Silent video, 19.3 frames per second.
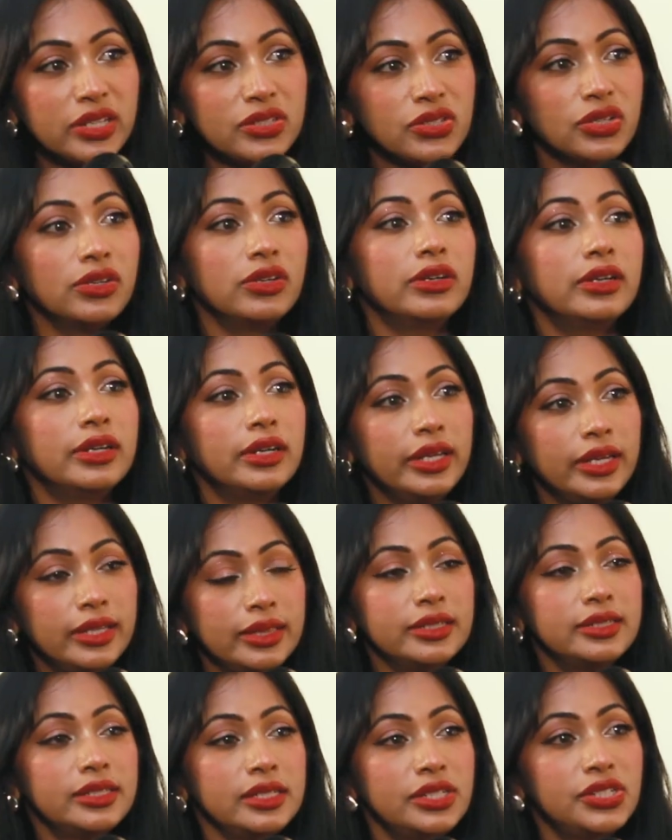you're in
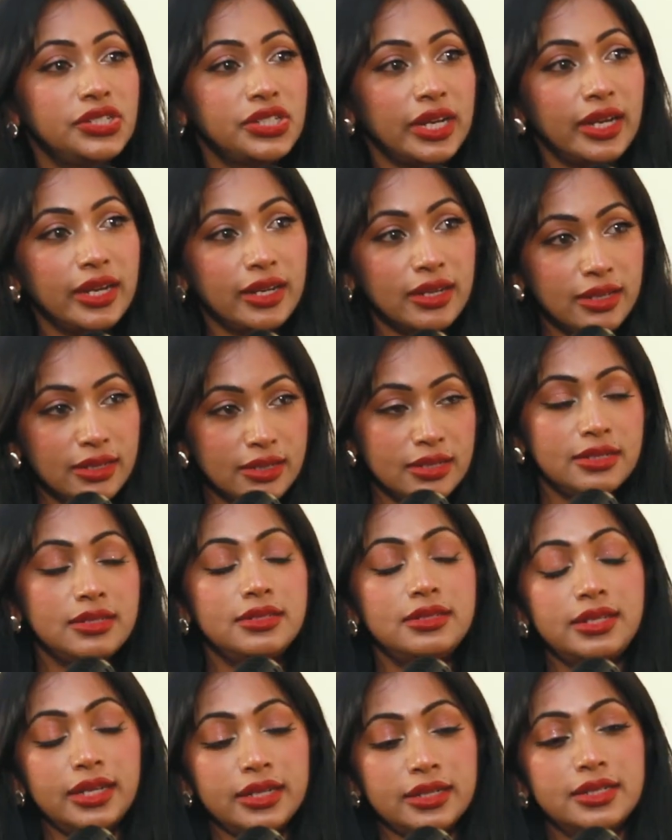the DJ
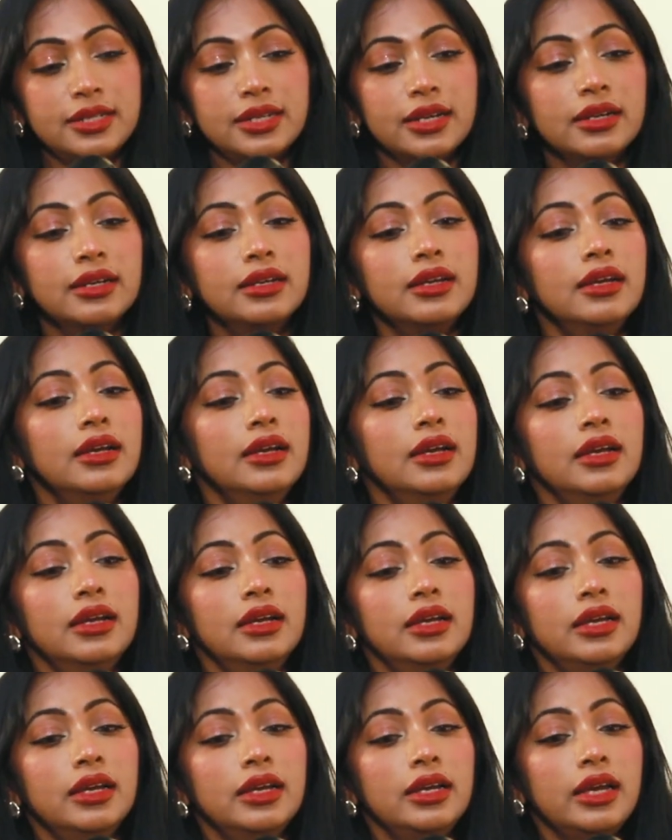sector,
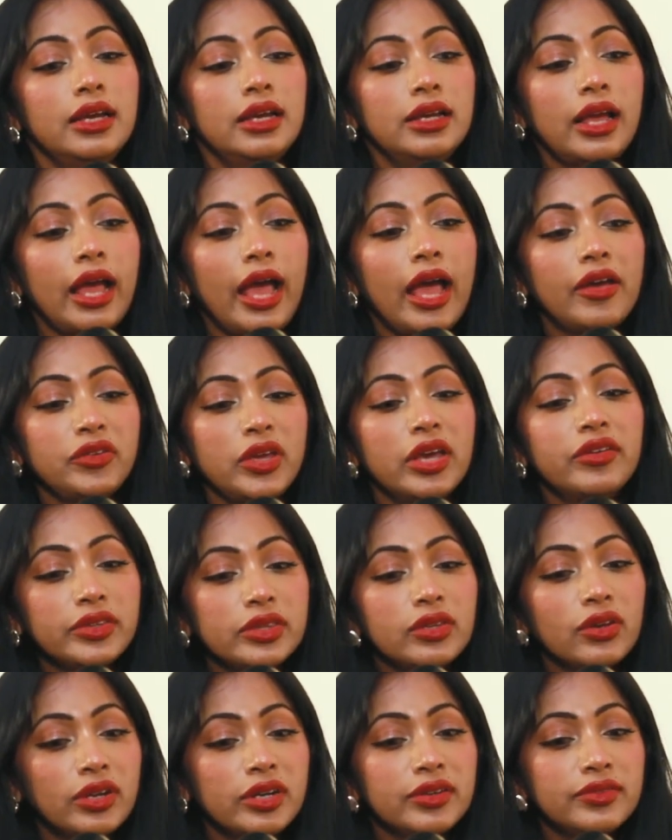have you ever
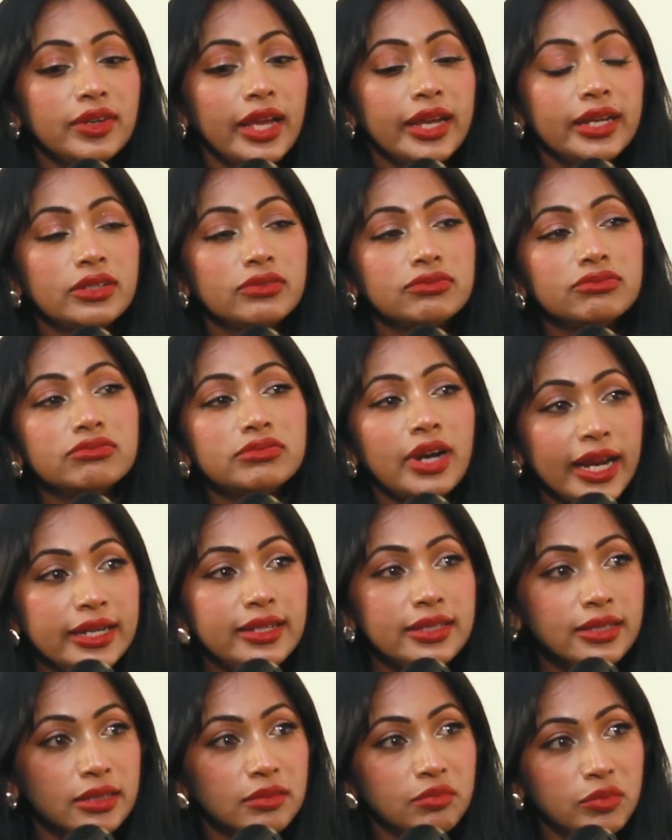thought of
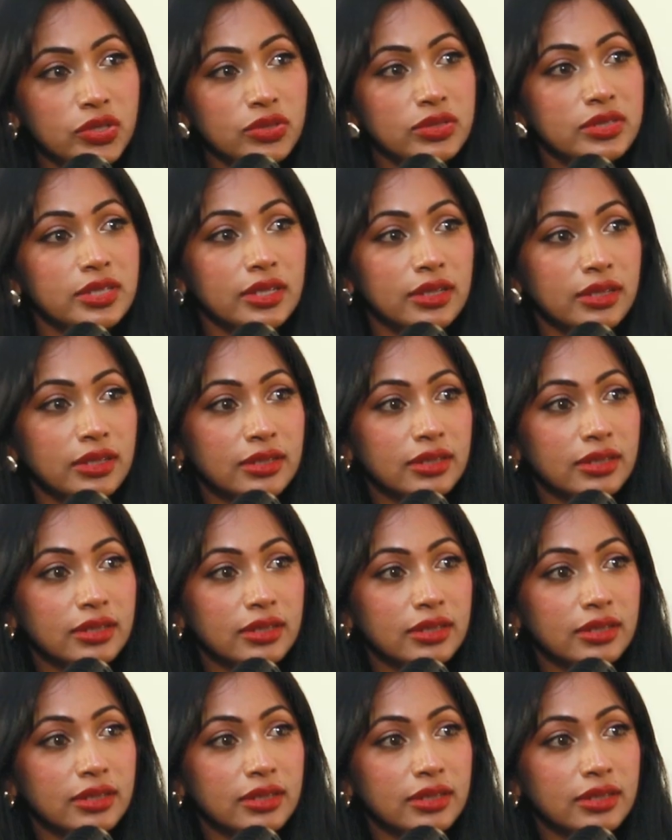writing music?